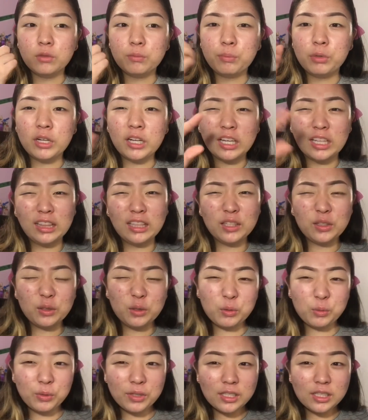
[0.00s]
putting a little
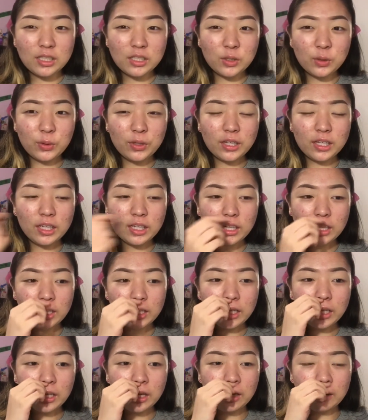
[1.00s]
twist to it.
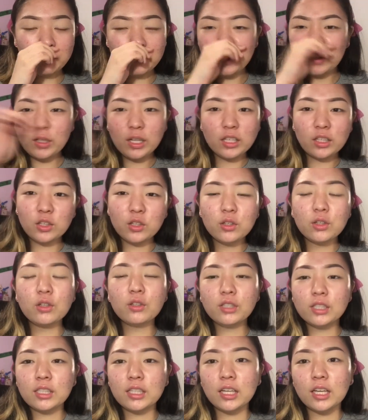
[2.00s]

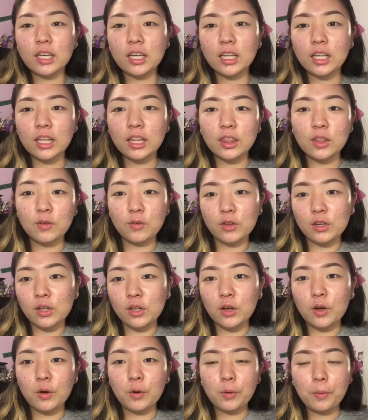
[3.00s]
You'll see in the
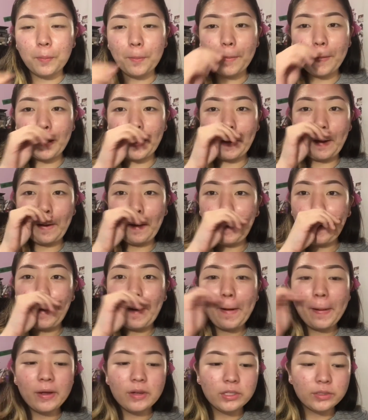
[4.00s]
video, but
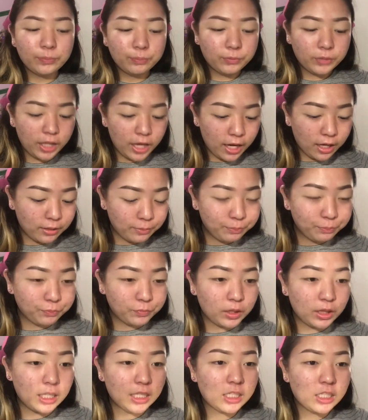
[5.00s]
yeah,
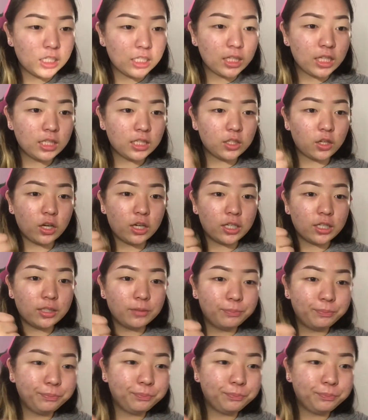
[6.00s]
let's just get started.